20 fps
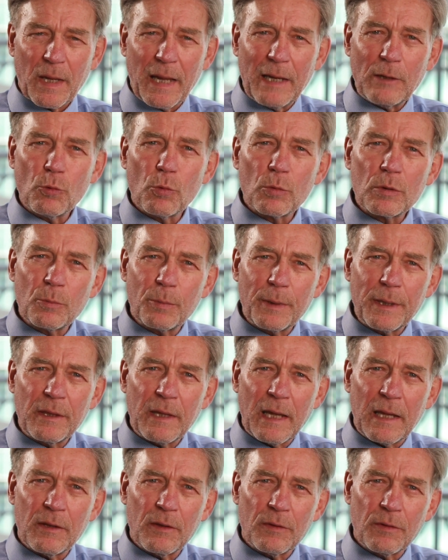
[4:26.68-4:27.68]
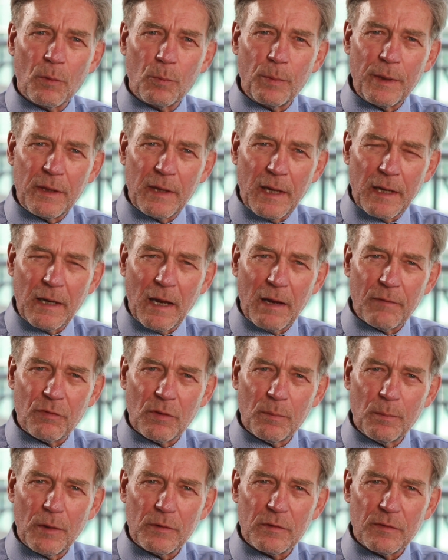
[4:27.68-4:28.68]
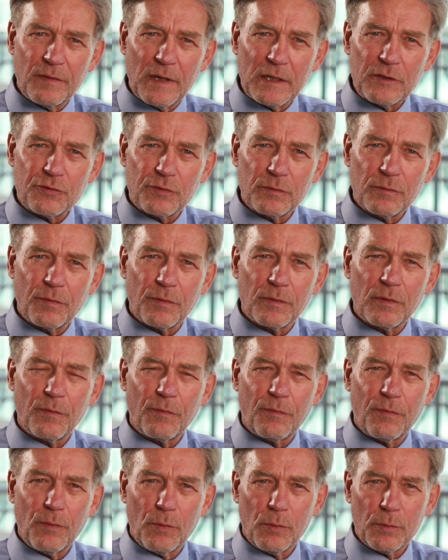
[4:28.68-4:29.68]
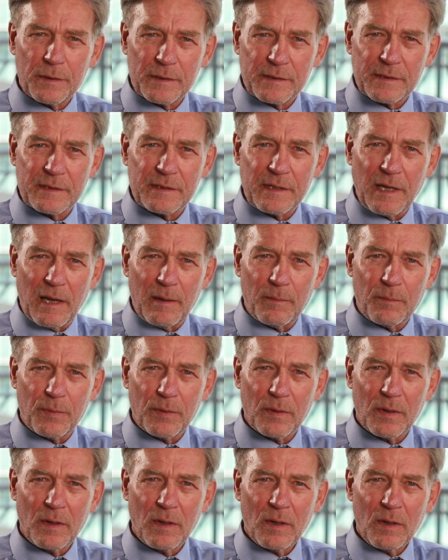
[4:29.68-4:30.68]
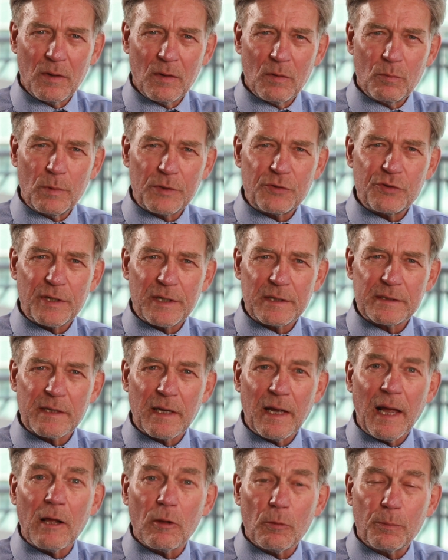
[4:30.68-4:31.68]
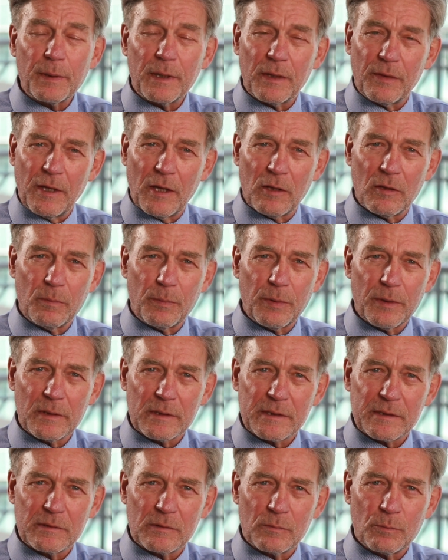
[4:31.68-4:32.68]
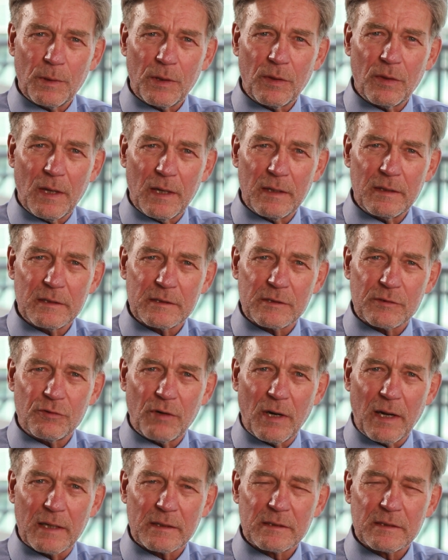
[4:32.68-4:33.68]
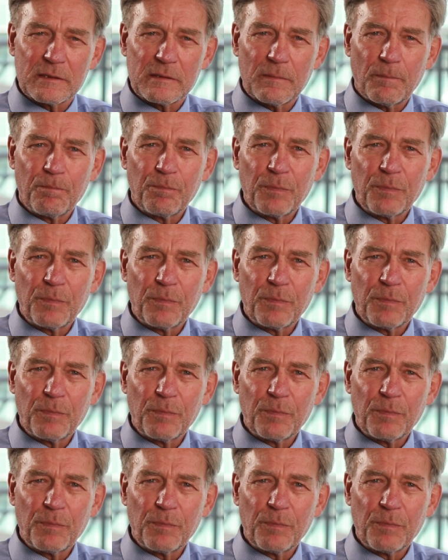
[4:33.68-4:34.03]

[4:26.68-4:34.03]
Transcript: In order that we then have the motivation for the fourth step, which is helping the other person with their distress.